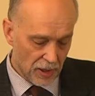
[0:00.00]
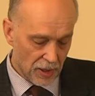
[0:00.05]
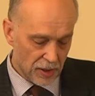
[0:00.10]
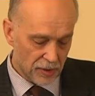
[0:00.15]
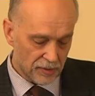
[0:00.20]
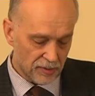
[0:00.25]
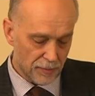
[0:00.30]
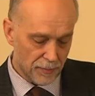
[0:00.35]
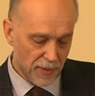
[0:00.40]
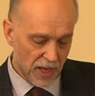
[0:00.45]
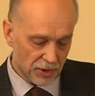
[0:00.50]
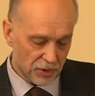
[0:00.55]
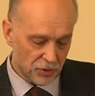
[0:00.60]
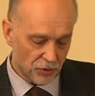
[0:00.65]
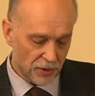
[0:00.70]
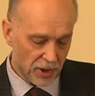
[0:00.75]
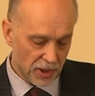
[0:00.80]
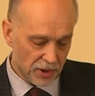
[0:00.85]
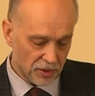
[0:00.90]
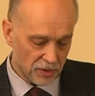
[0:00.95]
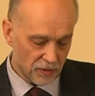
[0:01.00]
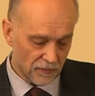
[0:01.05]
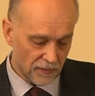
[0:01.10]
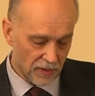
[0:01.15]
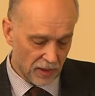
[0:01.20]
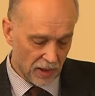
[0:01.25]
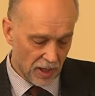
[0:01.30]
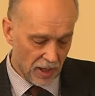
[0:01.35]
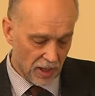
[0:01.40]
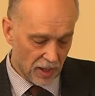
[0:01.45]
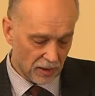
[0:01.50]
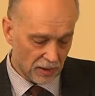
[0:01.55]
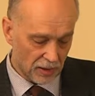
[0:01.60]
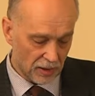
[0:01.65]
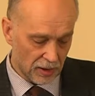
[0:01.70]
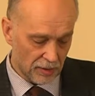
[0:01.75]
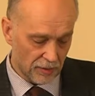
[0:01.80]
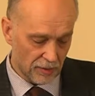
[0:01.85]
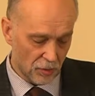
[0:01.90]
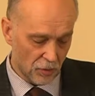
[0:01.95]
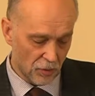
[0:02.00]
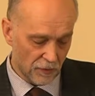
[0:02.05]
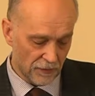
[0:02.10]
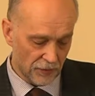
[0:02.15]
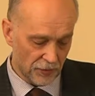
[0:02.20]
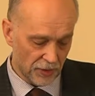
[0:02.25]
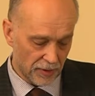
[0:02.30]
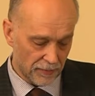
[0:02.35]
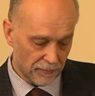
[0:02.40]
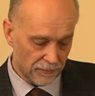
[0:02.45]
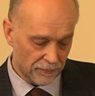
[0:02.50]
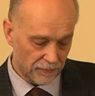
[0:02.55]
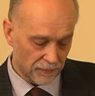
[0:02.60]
is the maturation of the egg in the ovary.